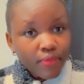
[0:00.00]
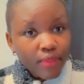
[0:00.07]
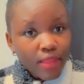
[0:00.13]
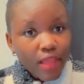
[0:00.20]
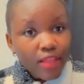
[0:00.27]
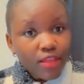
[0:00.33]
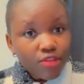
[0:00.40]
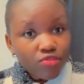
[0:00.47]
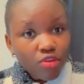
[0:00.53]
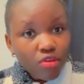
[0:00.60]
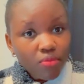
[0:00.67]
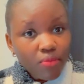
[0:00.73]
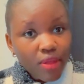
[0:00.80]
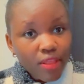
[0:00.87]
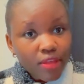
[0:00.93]
and the trial
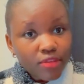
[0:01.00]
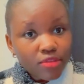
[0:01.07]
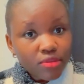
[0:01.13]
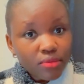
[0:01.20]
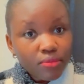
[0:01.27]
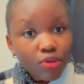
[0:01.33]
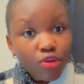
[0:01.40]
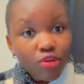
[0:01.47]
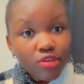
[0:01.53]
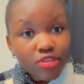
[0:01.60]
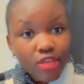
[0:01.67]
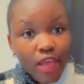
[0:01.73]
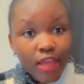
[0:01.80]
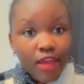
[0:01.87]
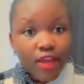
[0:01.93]
balance,
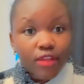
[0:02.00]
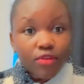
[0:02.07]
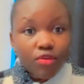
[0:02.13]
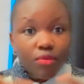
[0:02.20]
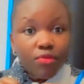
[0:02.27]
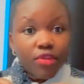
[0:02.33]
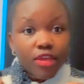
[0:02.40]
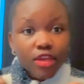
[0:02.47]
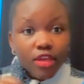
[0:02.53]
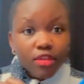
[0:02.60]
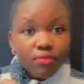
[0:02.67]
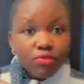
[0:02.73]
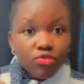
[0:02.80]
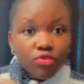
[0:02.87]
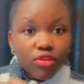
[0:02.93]
because I can
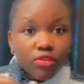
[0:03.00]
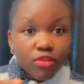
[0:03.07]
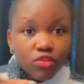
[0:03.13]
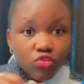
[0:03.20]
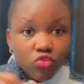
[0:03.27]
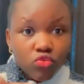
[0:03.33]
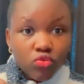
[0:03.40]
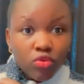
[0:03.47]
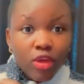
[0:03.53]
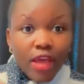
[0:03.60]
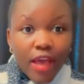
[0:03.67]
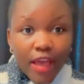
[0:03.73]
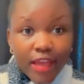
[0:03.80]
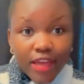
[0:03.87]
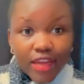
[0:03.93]
communicate between these two.
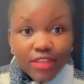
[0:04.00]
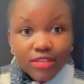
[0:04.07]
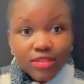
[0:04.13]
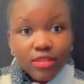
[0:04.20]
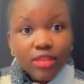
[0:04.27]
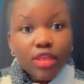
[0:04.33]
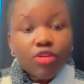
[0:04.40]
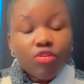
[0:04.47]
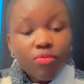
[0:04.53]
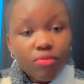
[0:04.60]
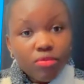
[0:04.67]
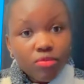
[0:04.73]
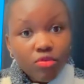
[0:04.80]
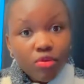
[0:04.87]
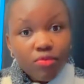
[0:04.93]
I can see the
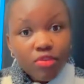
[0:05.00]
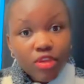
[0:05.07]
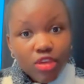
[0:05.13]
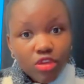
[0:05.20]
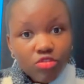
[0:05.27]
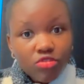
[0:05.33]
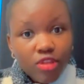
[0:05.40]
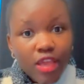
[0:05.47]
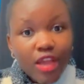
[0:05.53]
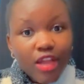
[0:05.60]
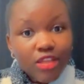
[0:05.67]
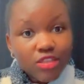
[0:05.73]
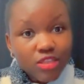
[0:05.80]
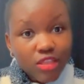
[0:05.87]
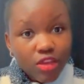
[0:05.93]
communication, I
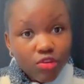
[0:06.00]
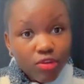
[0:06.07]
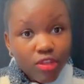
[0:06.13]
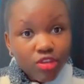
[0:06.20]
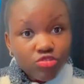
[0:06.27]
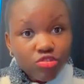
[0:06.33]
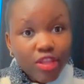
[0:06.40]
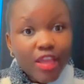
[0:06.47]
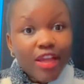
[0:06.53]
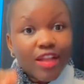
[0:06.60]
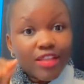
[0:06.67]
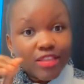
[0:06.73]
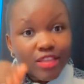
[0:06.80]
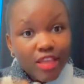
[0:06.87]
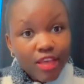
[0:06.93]
can see the connection, I
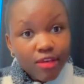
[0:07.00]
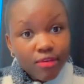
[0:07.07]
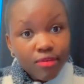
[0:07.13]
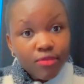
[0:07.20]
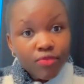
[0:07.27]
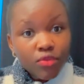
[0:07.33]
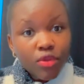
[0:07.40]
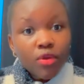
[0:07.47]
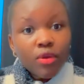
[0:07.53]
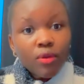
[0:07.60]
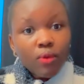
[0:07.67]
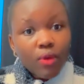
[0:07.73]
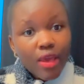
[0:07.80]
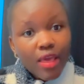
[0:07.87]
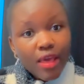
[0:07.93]
can tell
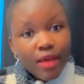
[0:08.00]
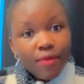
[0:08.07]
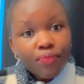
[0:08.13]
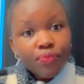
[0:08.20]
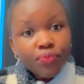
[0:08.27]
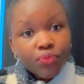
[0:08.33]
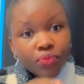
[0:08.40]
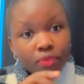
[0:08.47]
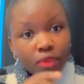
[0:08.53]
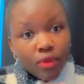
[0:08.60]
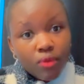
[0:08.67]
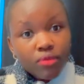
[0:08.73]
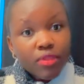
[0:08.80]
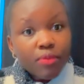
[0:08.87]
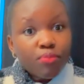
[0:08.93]
where
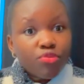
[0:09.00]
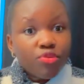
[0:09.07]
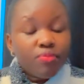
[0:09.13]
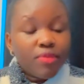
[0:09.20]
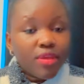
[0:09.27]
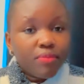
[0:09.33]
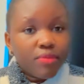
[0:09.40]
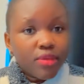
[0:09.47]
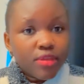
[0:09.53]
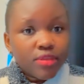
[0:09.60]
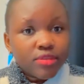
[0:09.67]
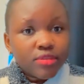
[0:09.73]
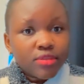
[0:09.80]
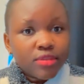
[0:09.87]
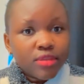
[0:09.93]
the problem
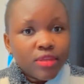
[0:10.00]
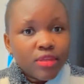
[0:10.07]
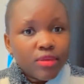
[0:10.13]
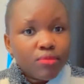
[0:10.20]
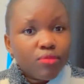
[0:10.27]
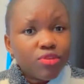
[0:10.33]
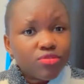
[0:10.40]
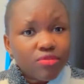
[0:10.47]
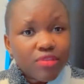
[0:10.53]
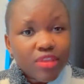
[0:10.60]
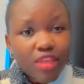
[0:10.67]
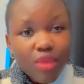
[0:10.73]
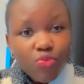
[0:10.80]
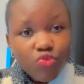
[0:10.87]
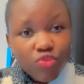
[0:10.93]
is. Most of the
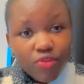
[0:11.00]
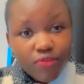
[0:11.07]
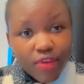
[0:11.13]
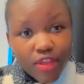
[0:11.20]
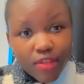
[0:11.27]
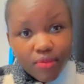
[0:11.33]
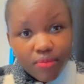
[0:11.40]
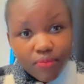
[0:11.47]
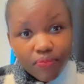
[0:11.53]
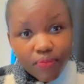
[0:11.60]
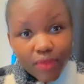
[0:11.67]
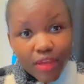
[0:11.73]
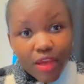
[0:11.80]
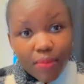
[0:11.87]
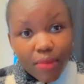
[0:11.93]
times we find
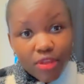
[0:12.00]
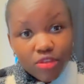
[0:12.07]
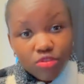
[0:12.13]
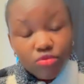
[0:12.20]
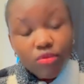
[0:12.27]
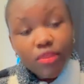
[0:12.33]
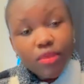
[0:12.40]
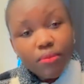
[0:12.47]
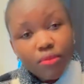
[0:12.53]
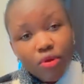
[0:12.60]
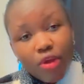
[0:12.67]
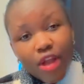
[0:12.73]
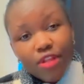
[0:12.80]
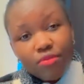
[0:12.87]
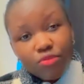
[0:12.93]
companies with
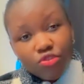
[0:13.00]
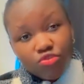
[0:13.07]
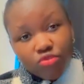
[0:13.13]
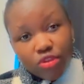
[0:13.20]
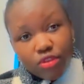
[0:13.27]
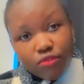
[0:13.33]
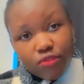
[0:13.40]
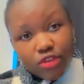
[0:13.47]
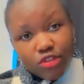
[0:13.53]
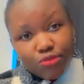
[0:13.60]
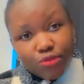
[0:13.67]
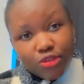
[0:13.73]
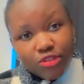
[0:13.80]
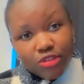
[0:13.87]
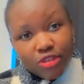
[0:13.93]
more administrative
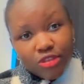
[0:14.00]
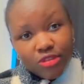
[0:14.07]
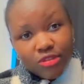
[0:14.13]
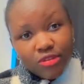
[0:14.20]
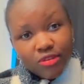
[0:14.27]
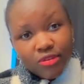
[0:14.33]
expenses,